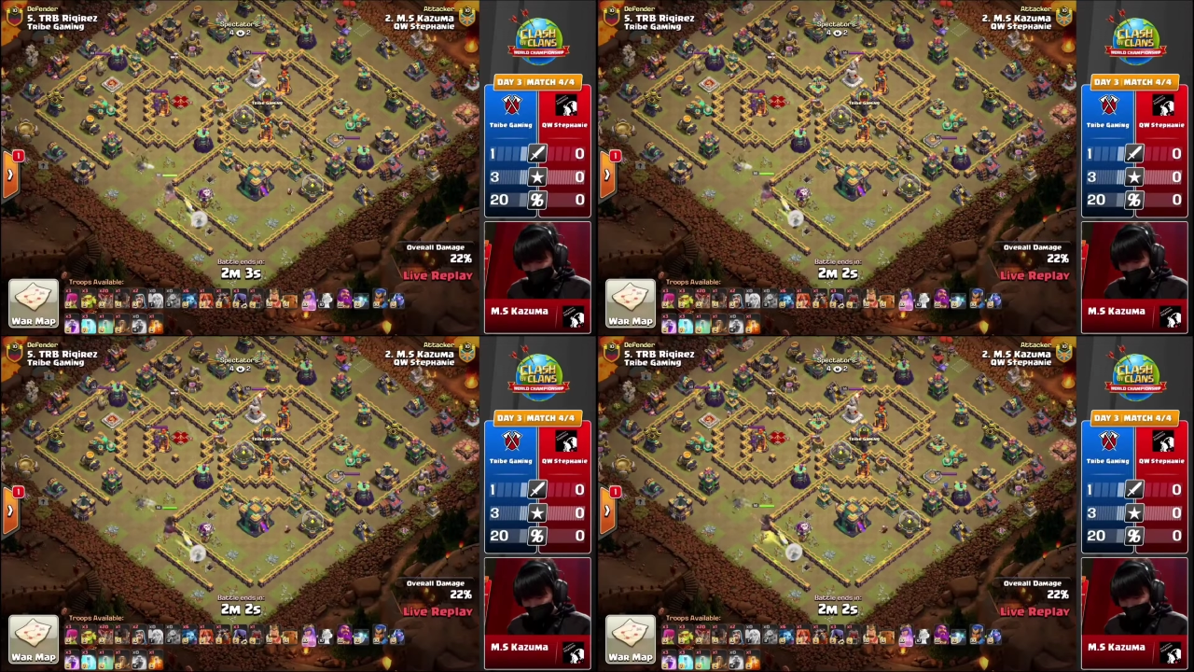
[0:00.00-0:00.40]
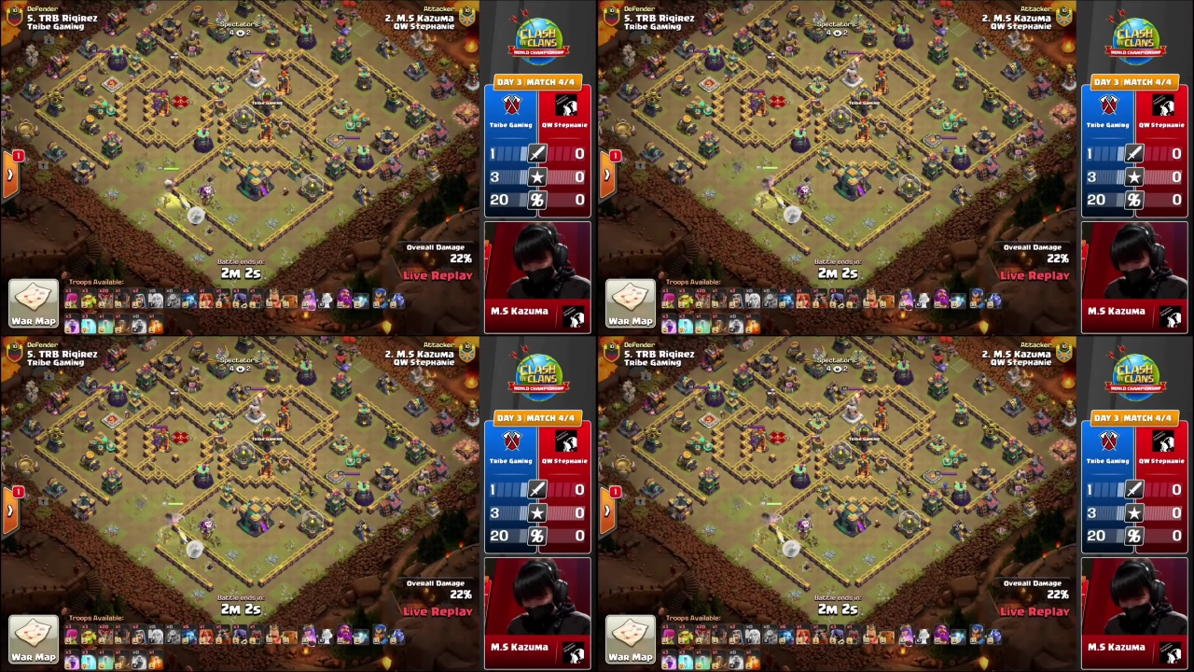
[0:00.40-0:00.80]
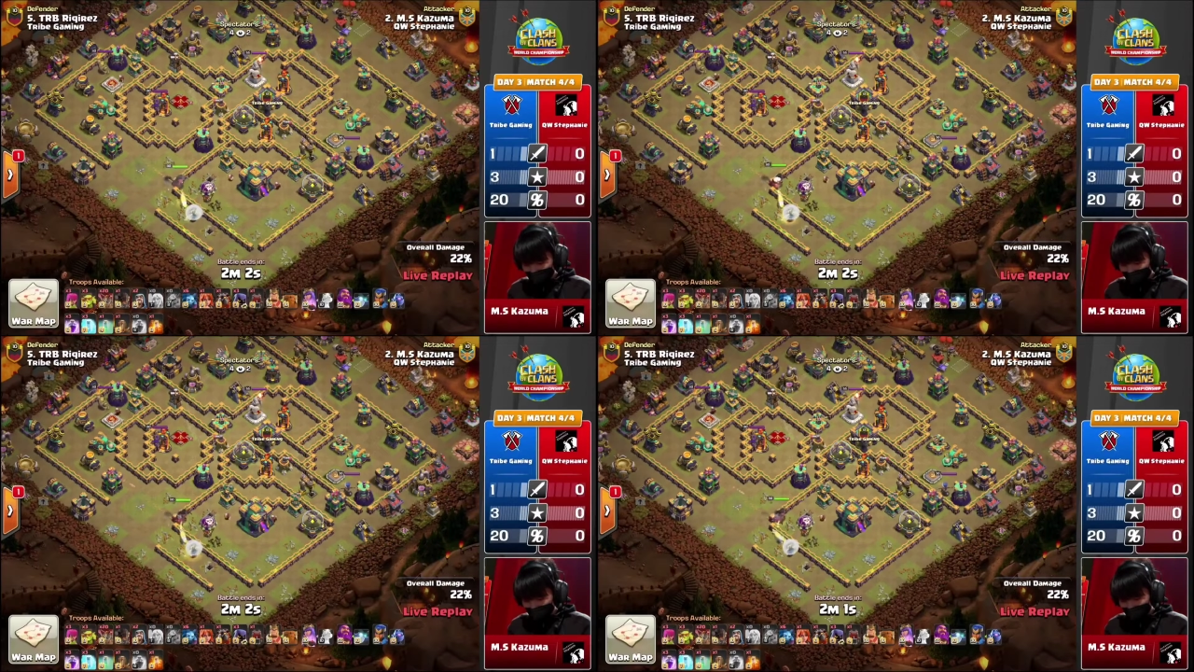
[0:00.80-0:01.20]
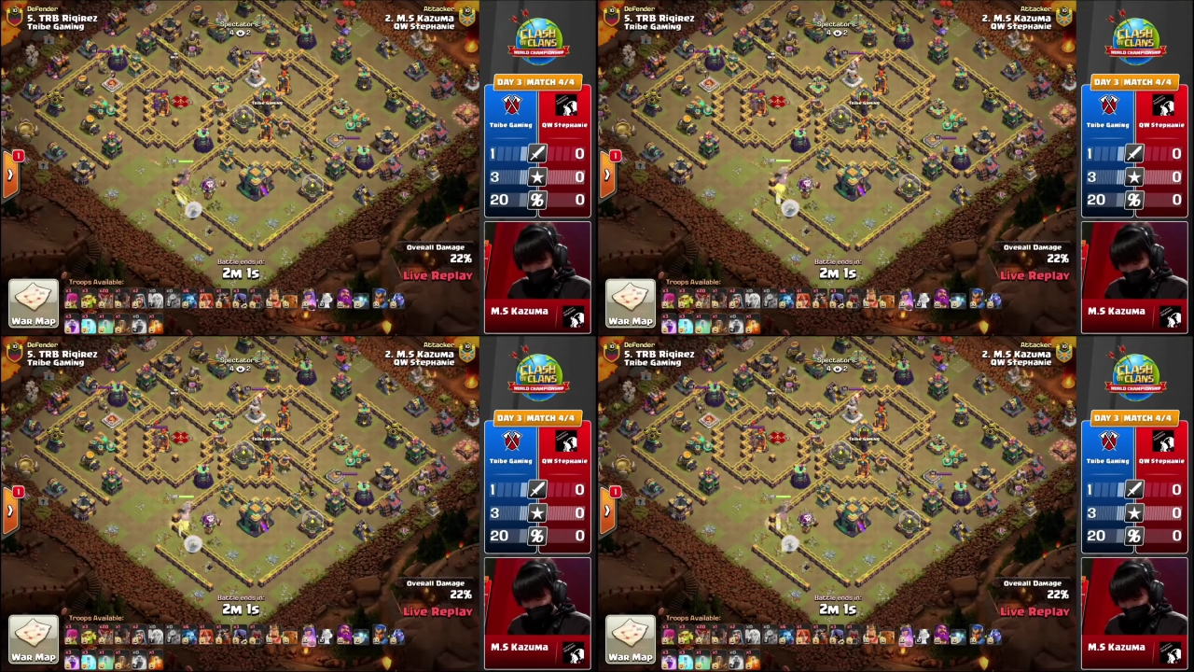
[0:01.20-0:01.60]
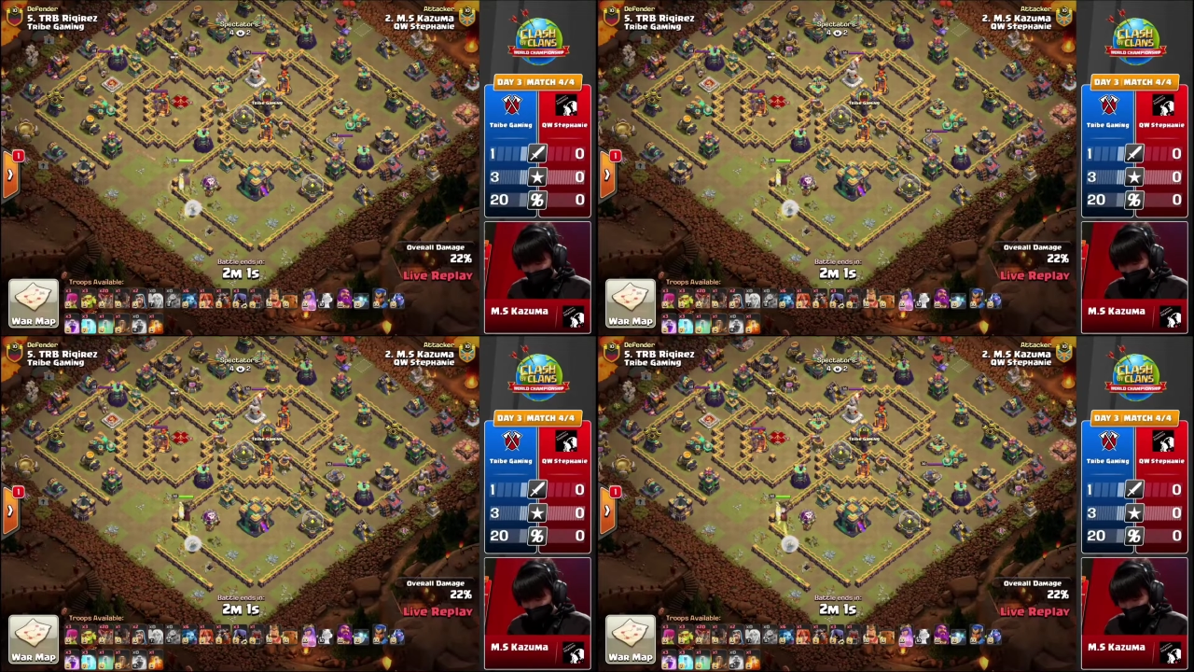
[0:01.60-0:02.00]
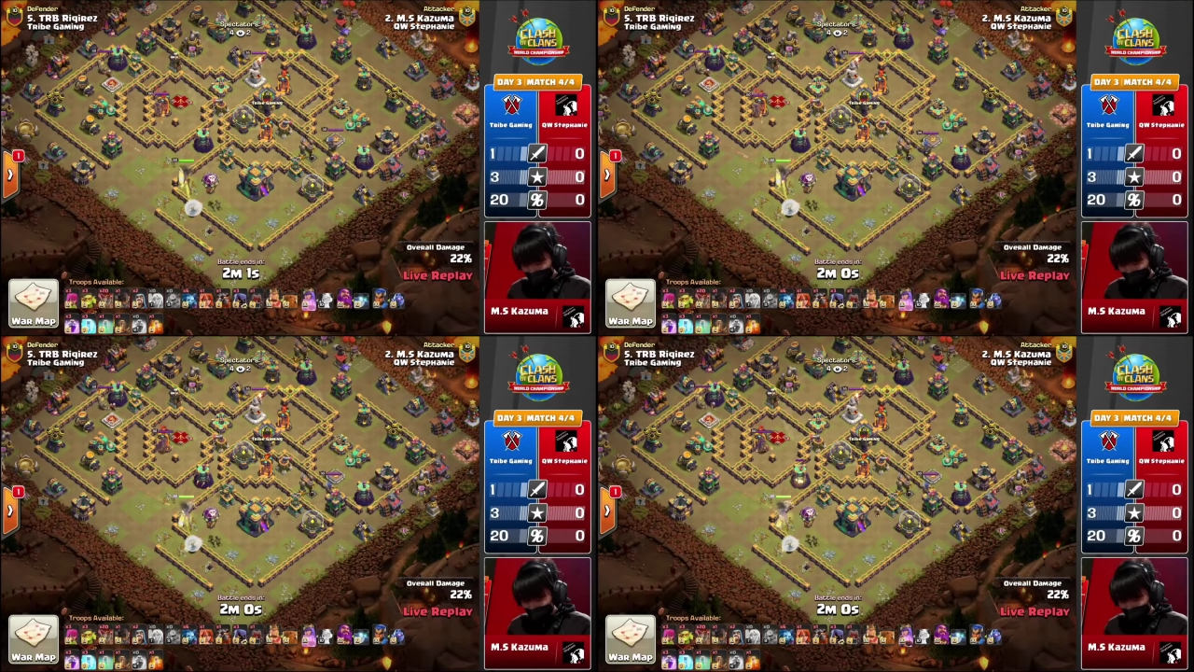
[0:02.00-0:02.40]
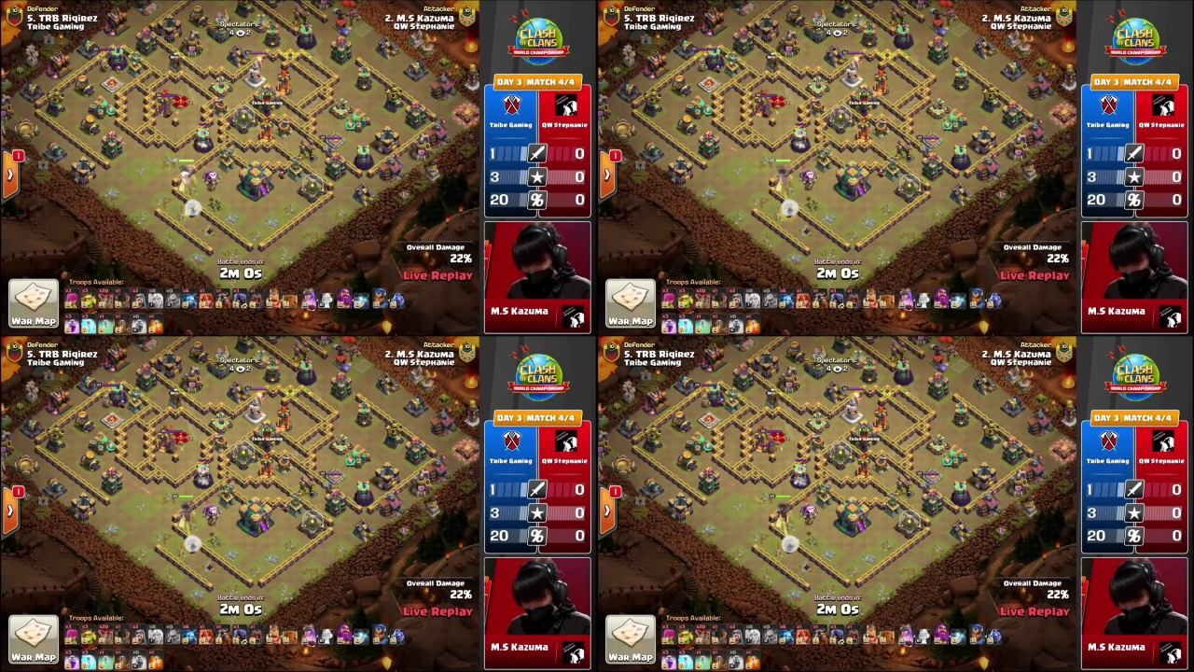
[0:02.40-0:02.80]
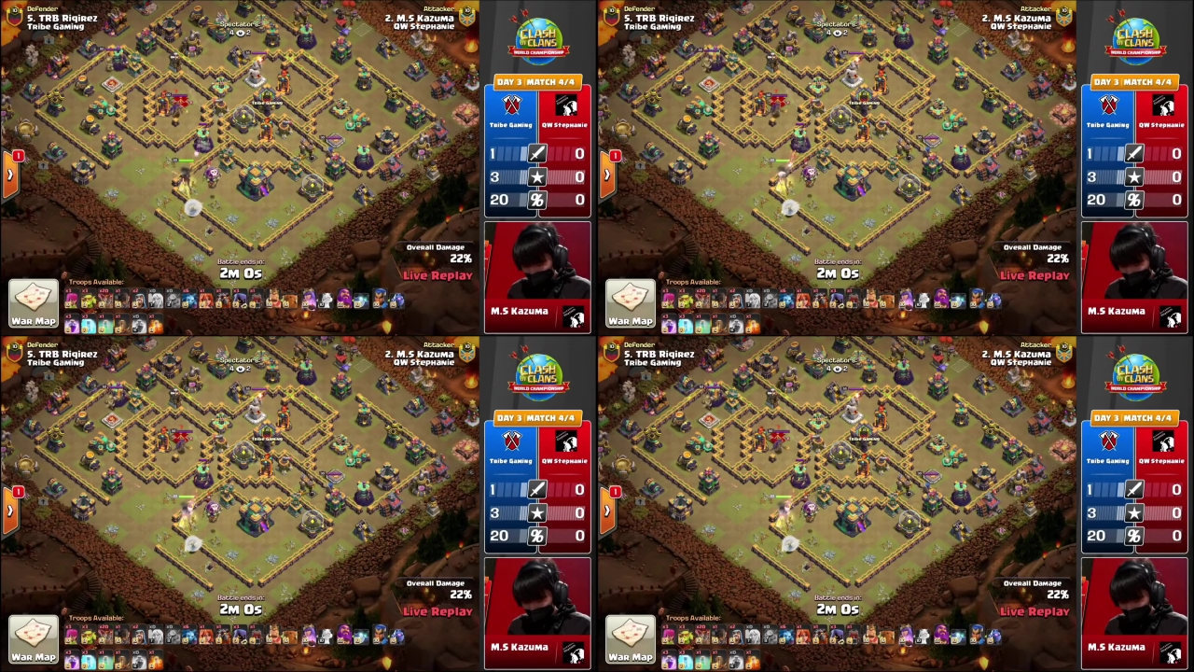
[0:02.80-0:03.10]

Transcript: Nobody's mouth can be seen.